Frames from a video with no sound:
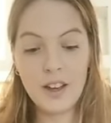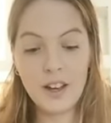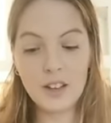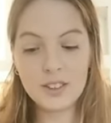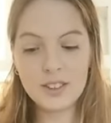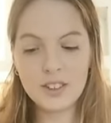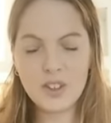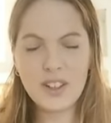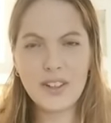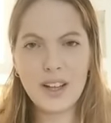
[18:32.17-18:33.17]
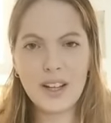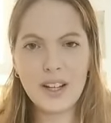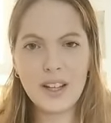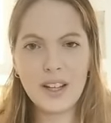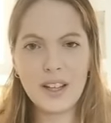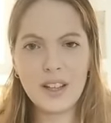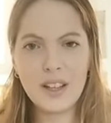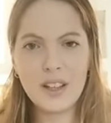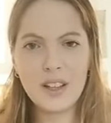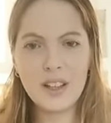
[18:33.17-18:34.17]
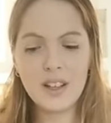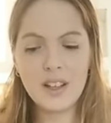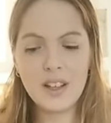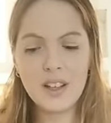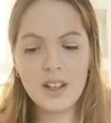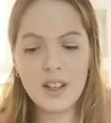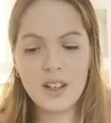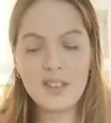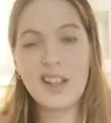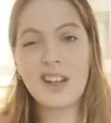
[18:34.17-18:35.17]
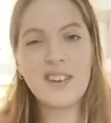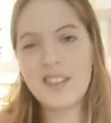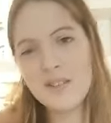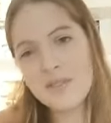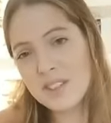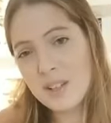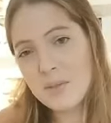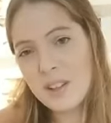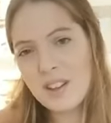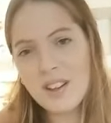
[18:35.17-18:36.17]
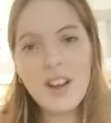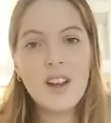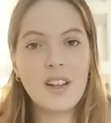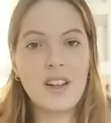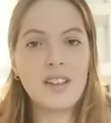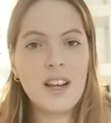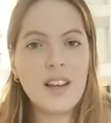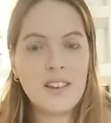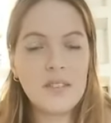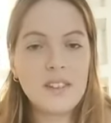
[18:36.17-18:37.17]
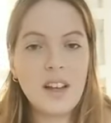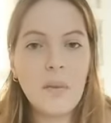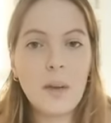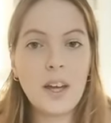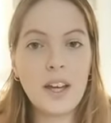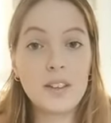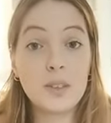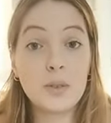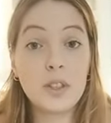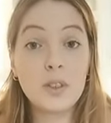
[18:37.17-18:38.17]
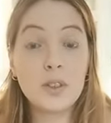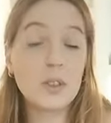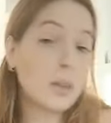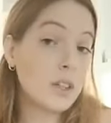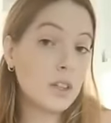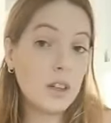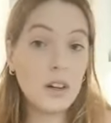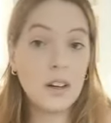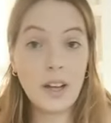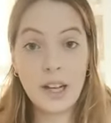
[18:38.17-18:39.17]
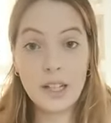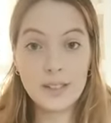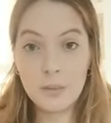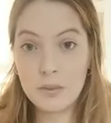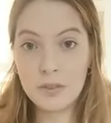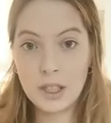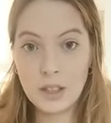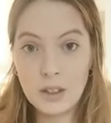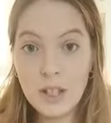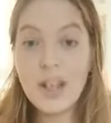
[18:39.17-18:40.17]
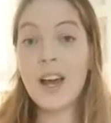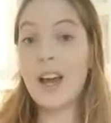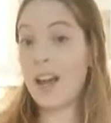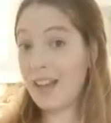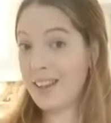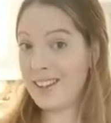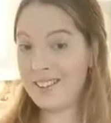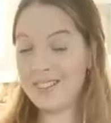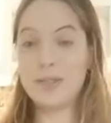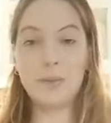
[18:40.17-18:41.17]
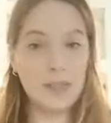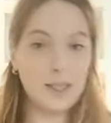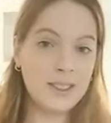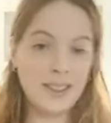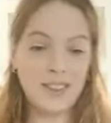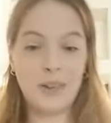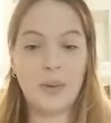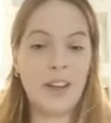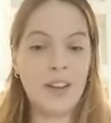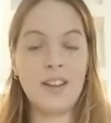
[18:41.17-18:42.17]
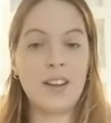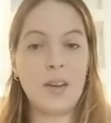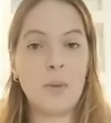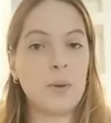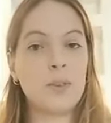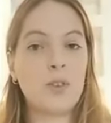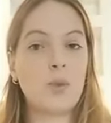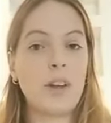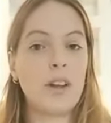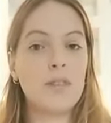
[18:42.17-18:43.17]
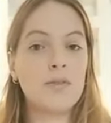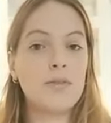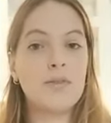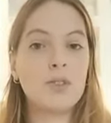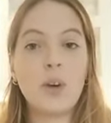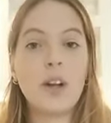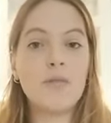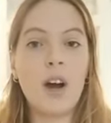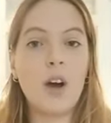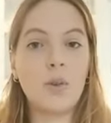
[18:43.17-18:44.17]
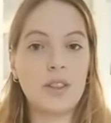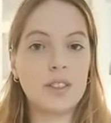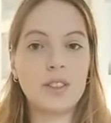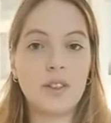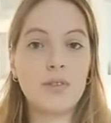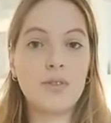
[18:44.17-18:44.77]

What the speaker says: how does it called? Daily saving time, I think. Yeah, daily saving time. So we don't switch the clock any time of the year. And the best thing that we get like about 12 hours of